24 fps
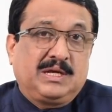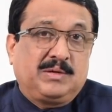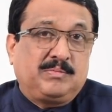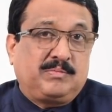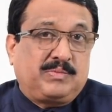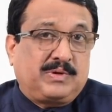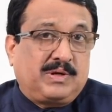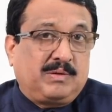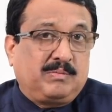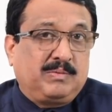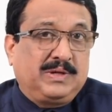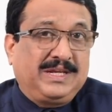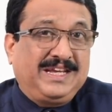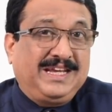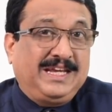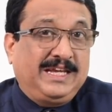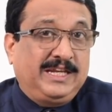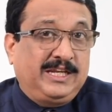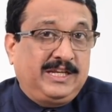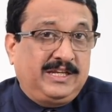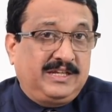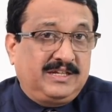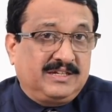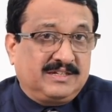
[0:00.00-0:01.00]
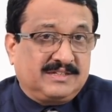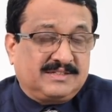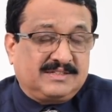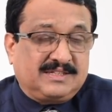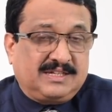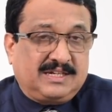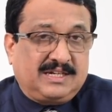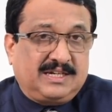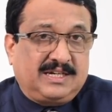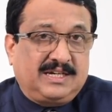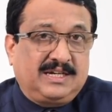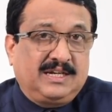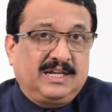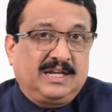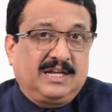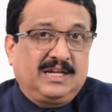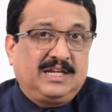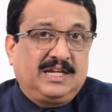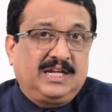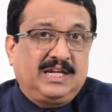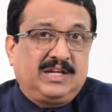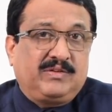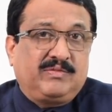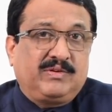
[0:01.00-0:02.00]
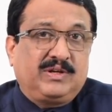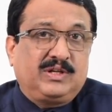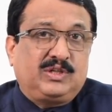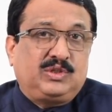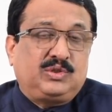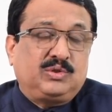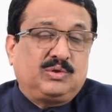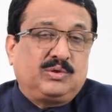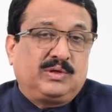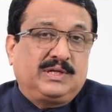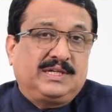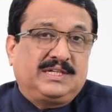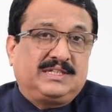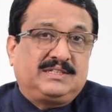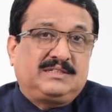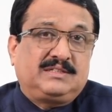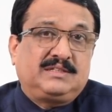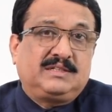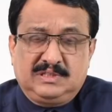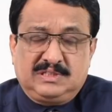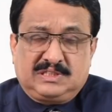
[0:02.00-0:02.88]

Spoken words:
Probably in years ahead it will show its